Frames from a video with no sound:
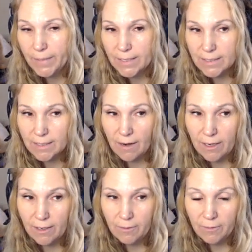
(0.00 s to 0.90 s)
that's
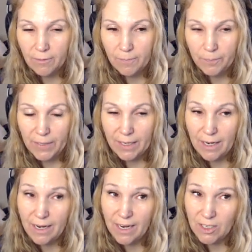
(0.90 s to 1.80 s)
kind of, in
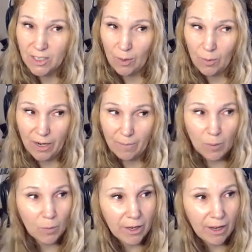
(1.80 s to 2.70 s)
a nutshell, what I've
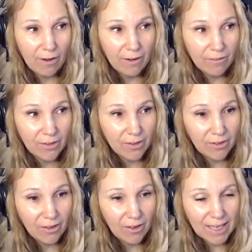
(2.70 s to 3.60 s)
been working on for
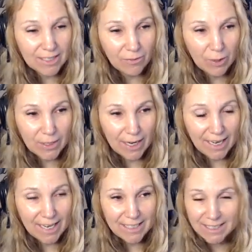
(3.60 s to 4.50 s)
the last few
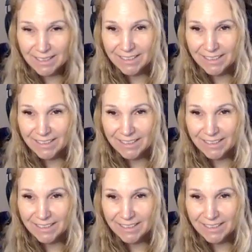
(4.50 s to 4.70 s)
decades,